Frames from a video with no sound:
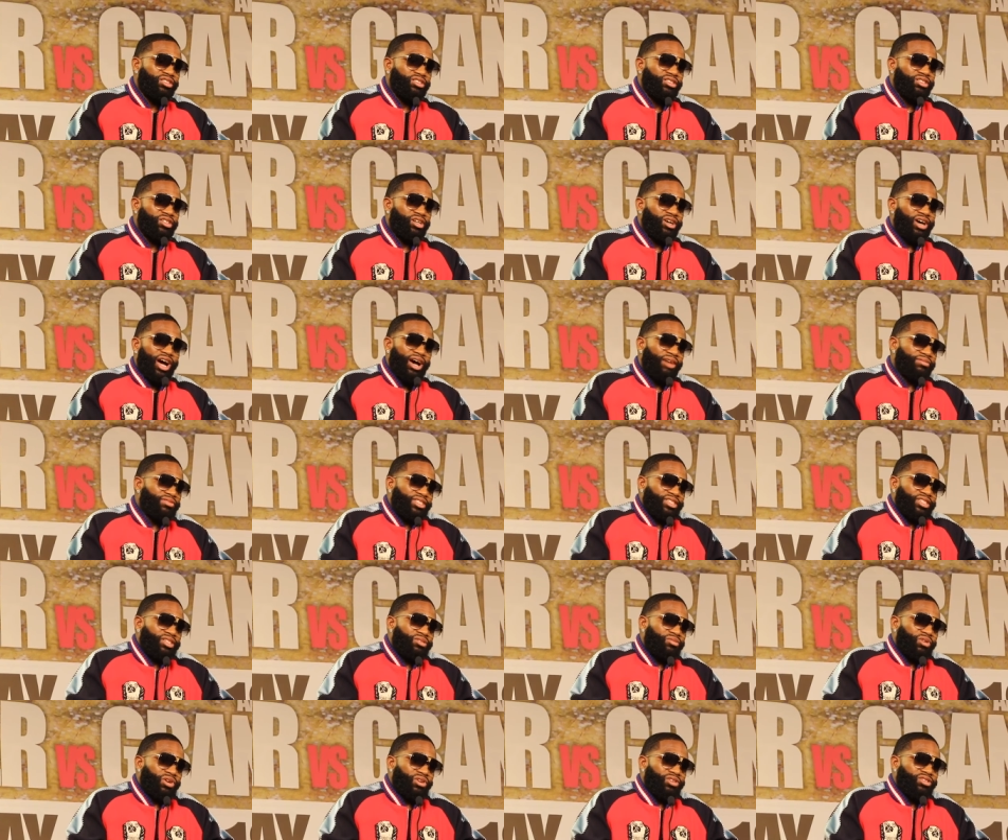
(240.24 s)
You know, I've
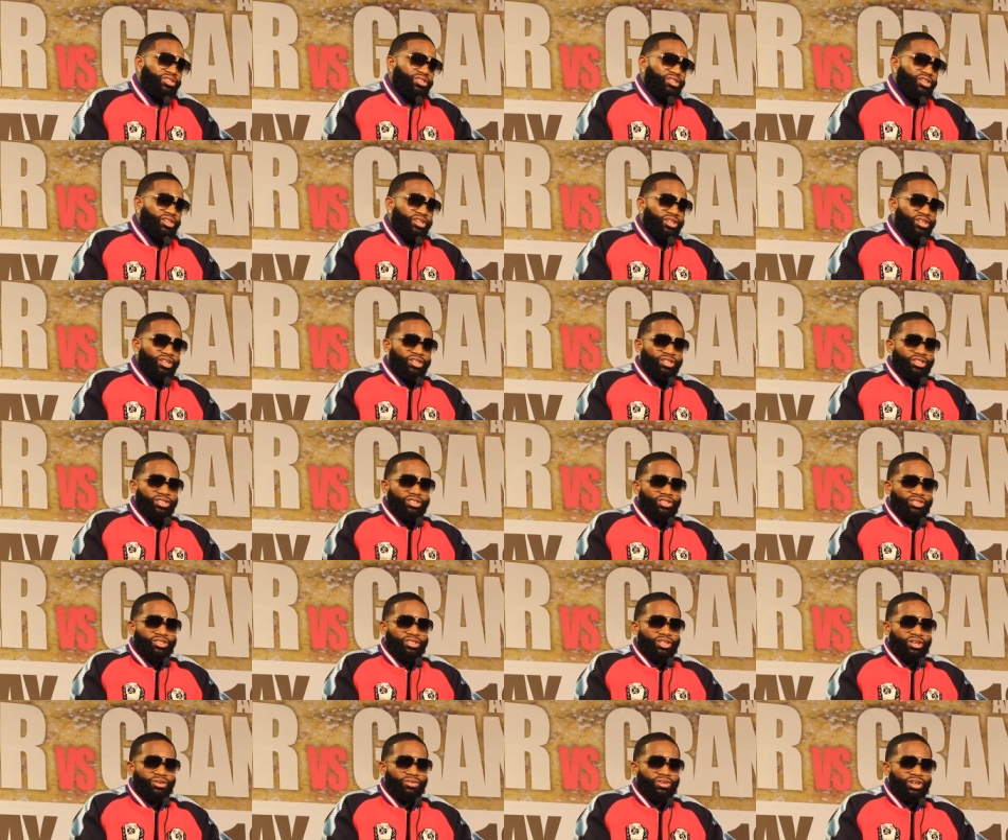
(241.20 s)
seen worse.
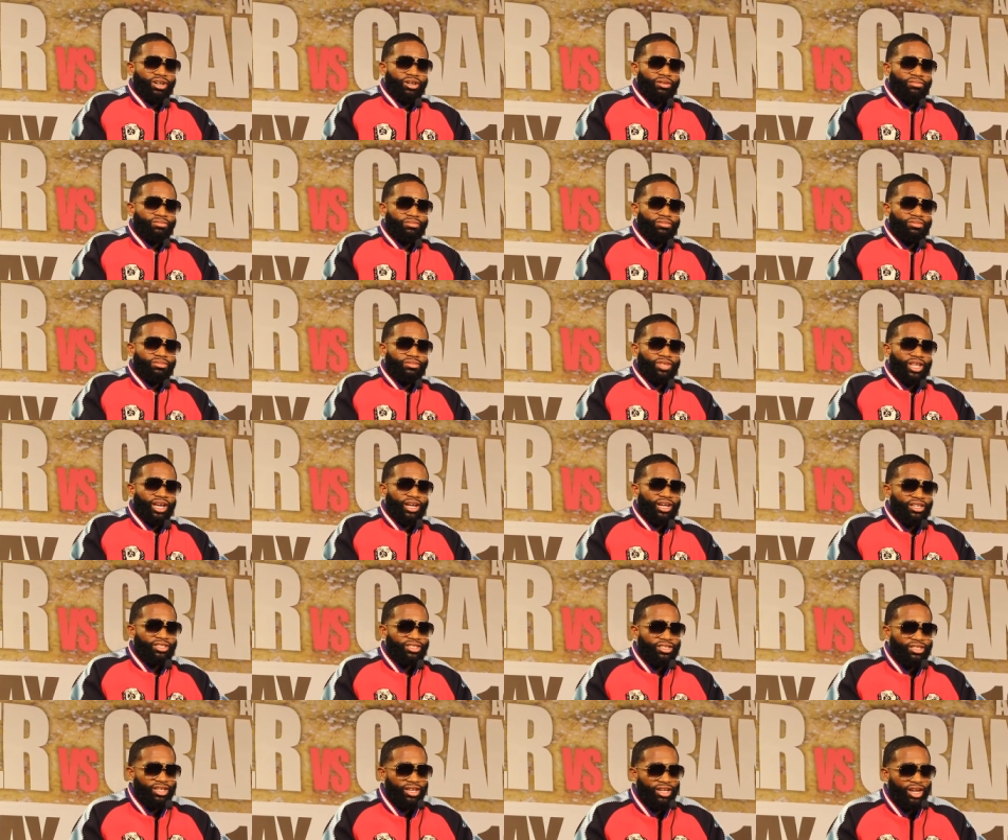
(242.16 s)
You know, um, like I
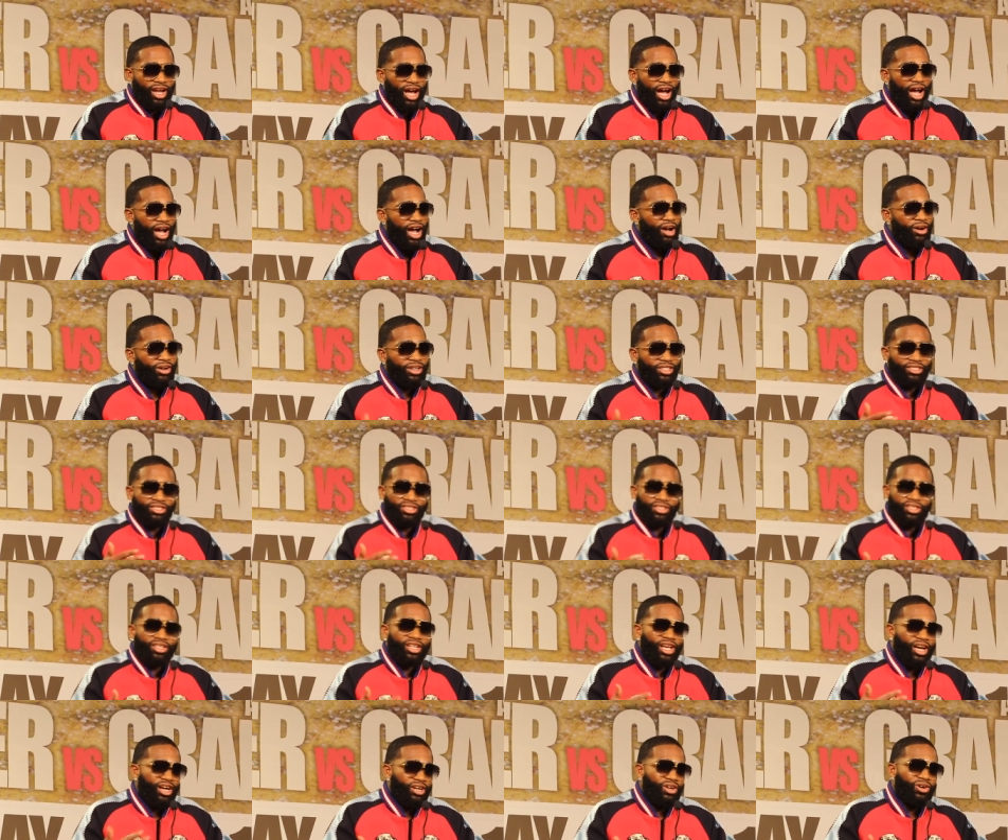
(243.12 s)
said, I,
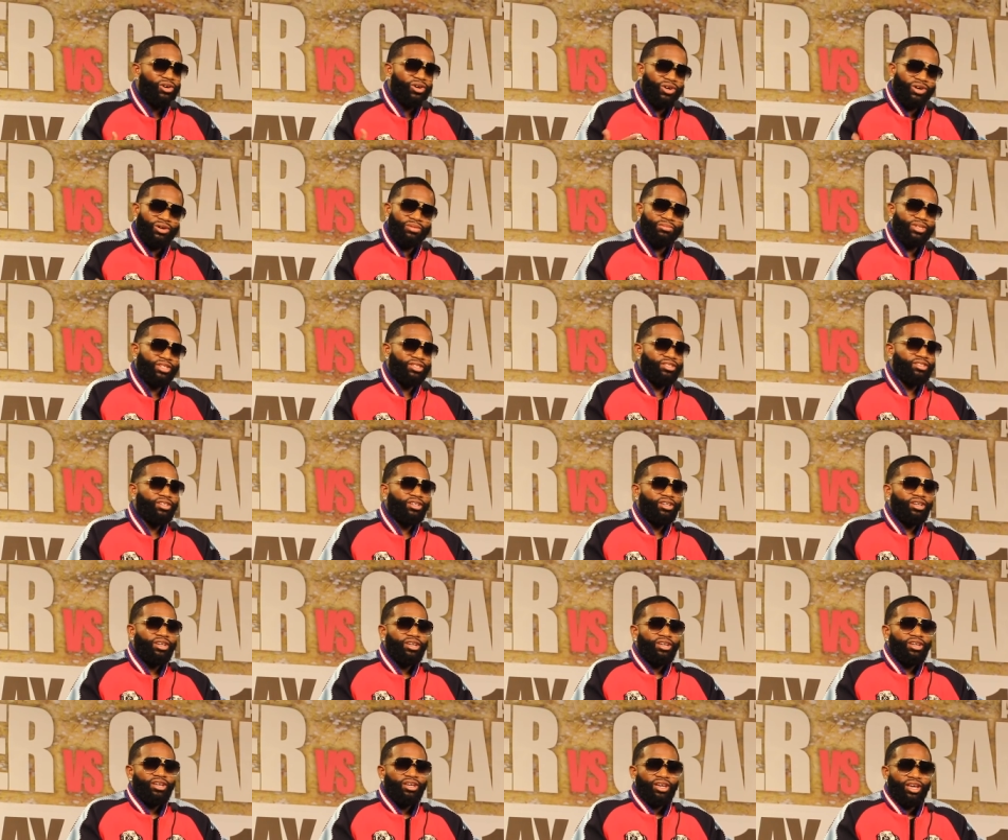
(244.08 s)
until I go home and,
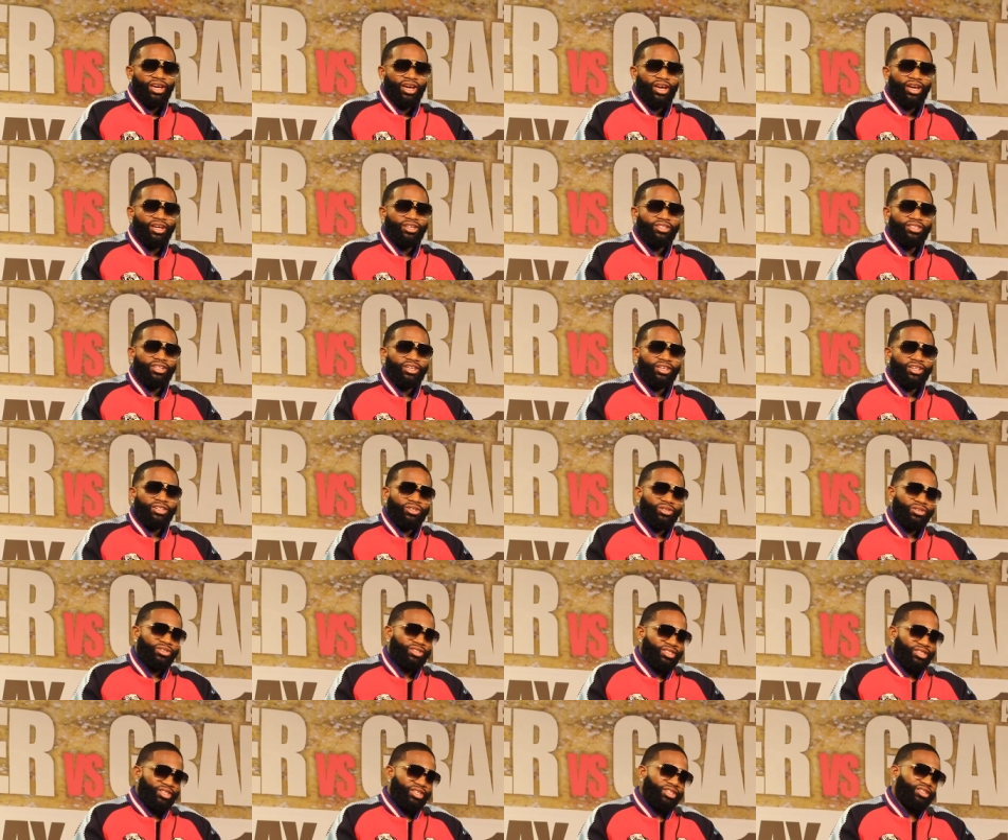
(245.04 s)
and, and
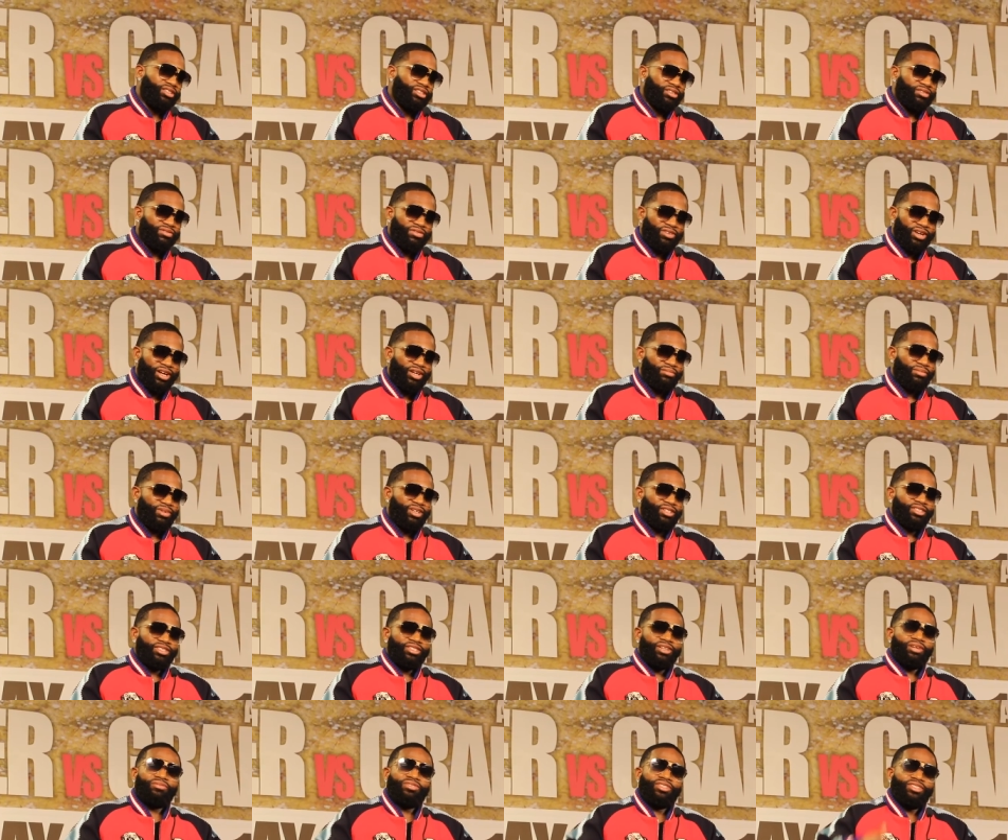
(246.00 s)
critique the fight
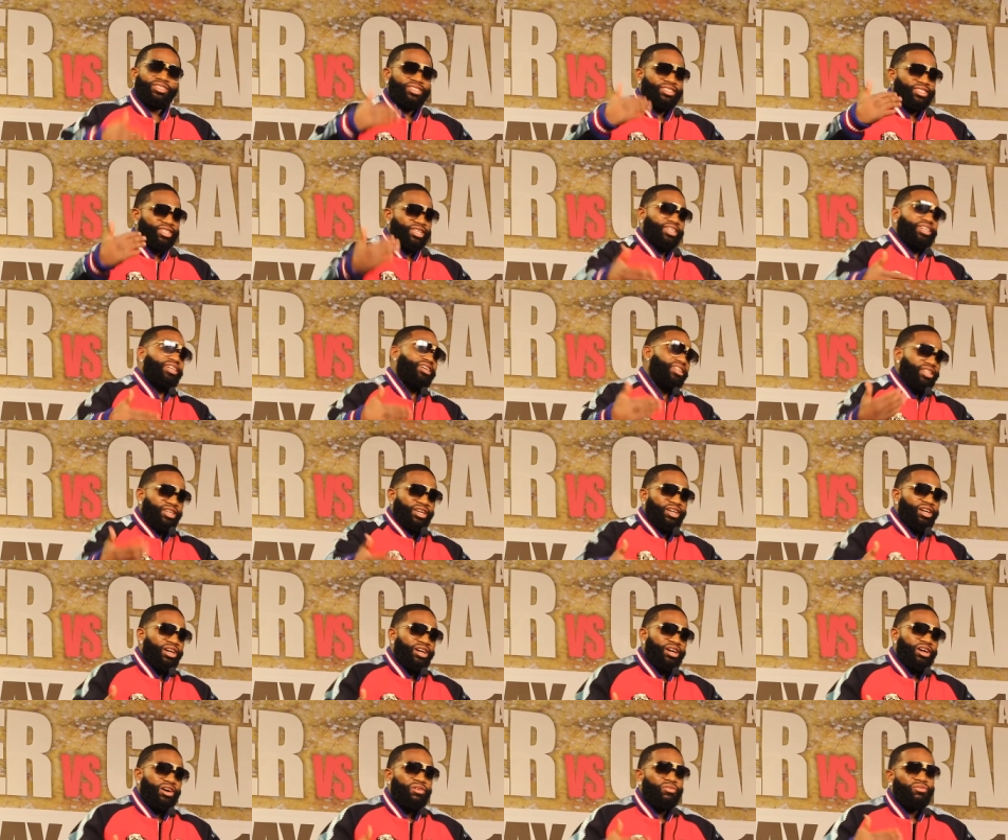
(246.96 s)
myself and see it
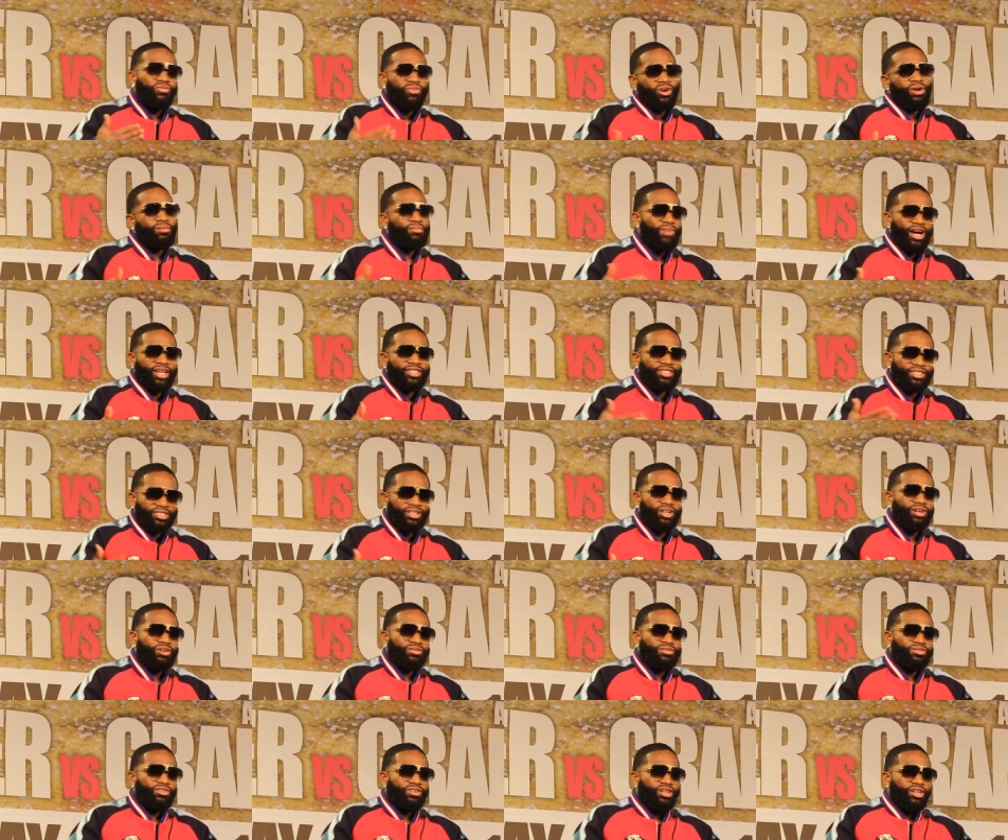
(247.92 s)
for
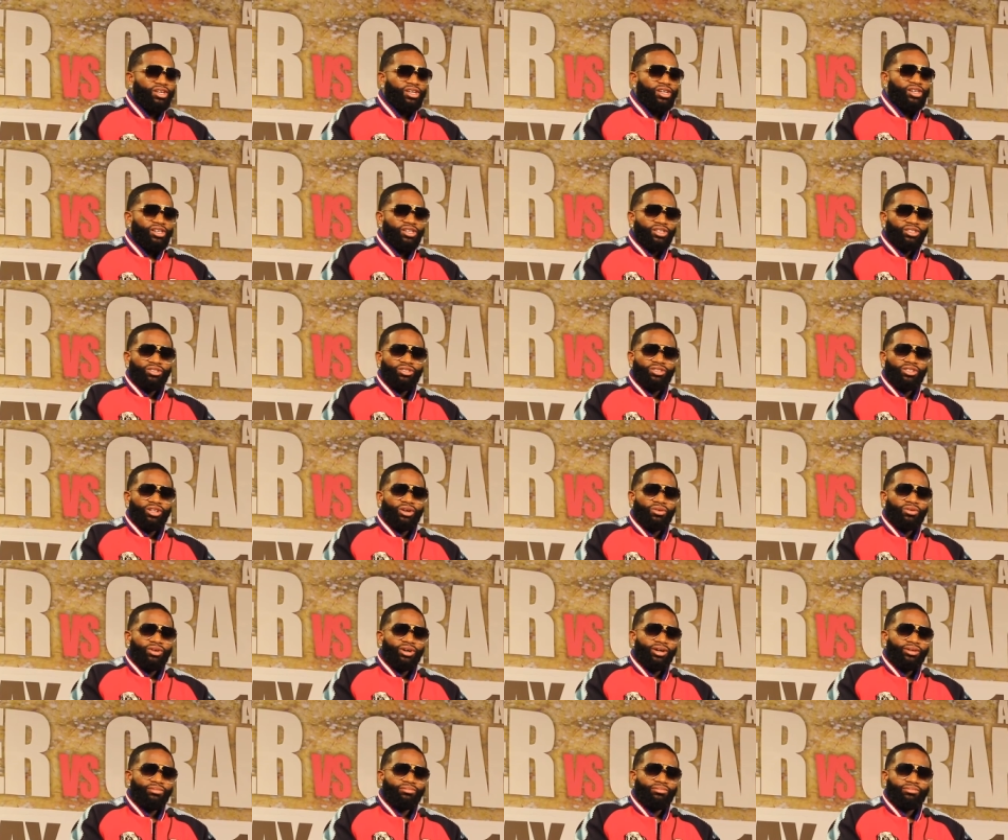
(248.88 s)
myself, you
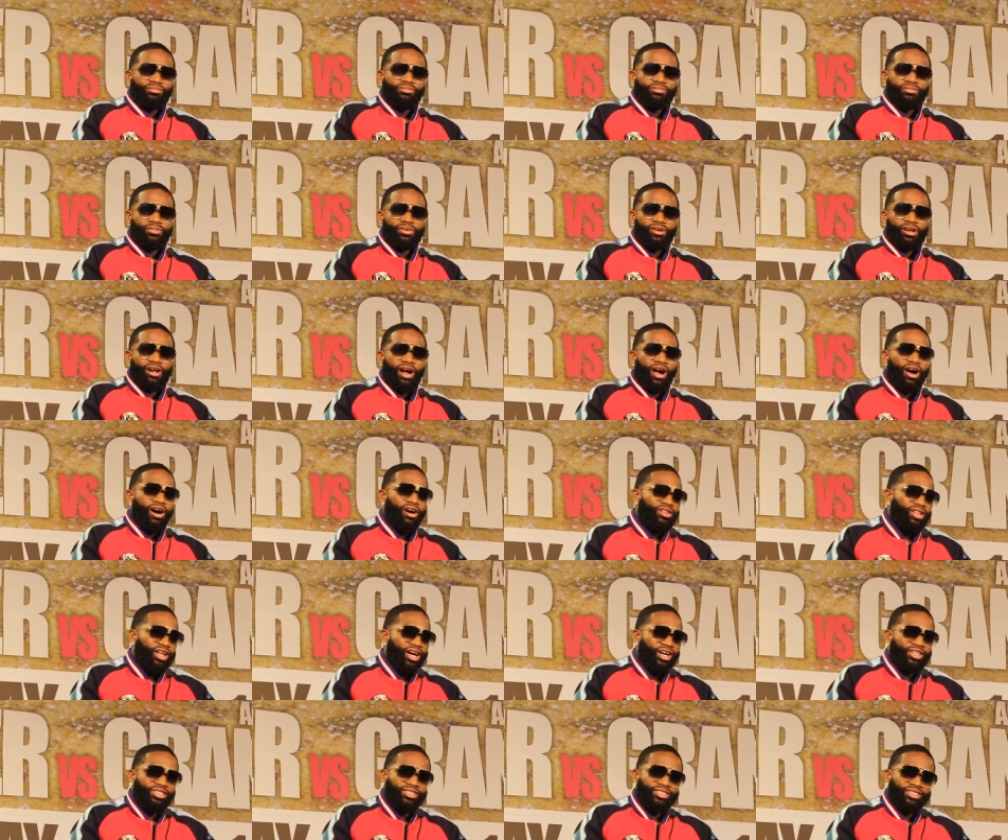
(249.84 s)
know, um, all
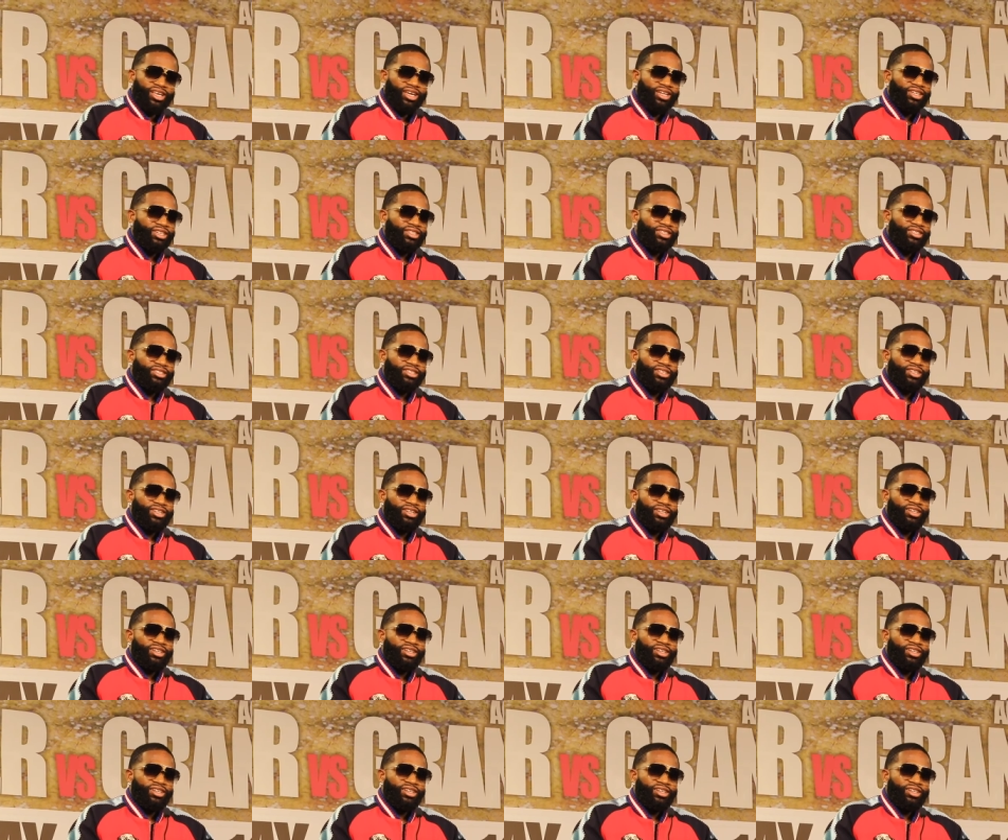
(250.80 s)
I can say is